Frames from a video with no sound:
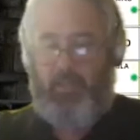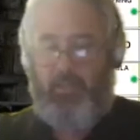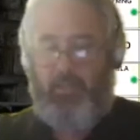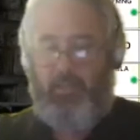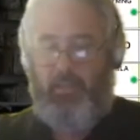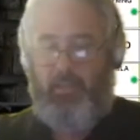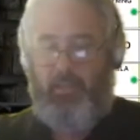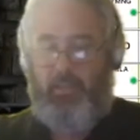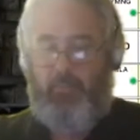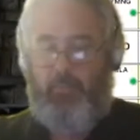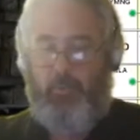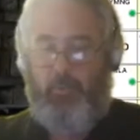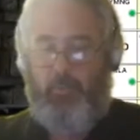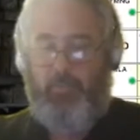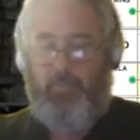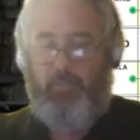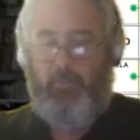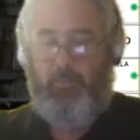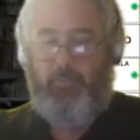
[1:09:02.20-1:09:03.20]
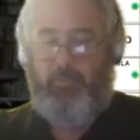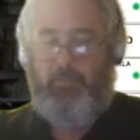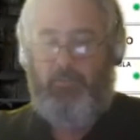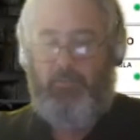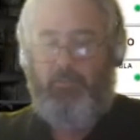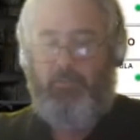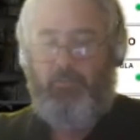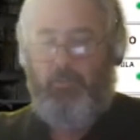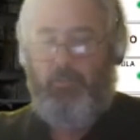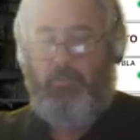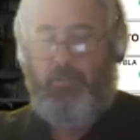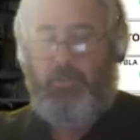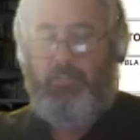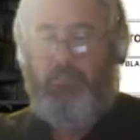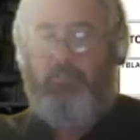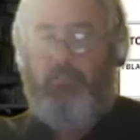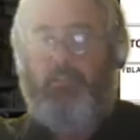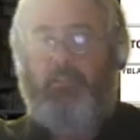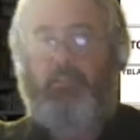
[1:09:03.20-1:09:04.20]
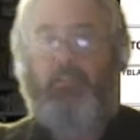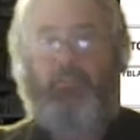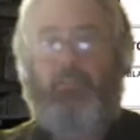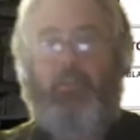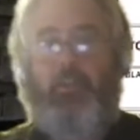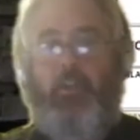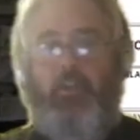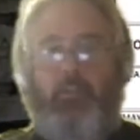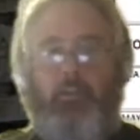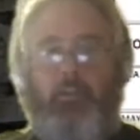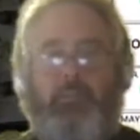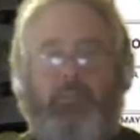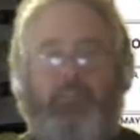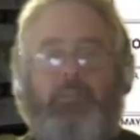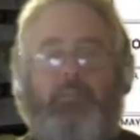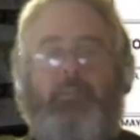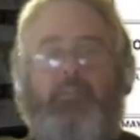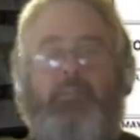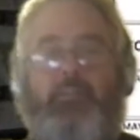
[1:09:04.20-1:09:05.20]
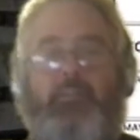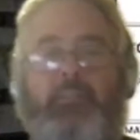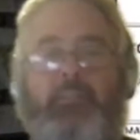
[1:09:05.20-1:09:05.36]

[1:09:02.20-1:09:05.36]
And probably the most useful feature is if you don't like something that's in